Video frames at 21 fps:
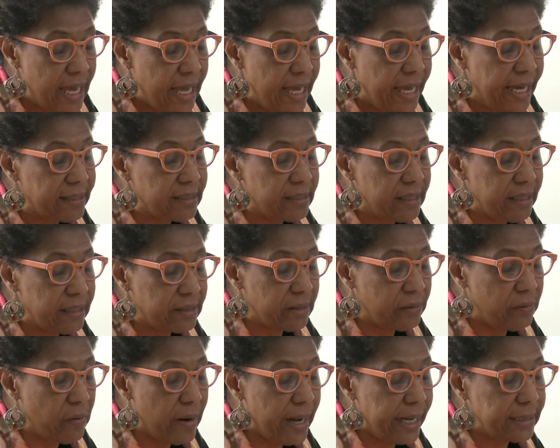essays
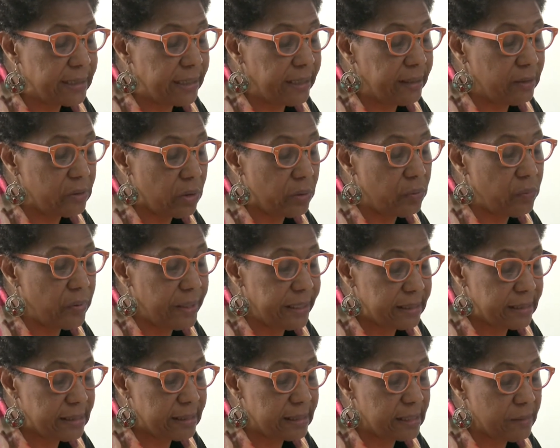and writings on
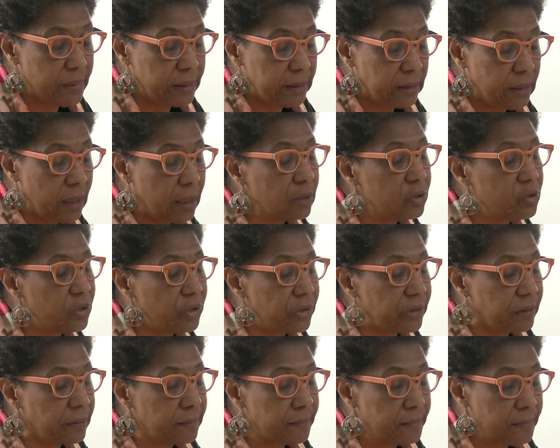racism and
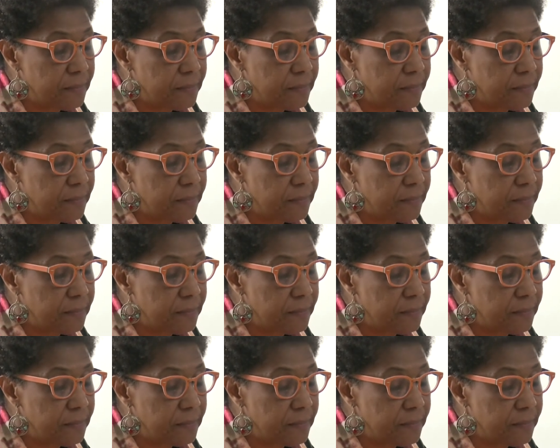culture.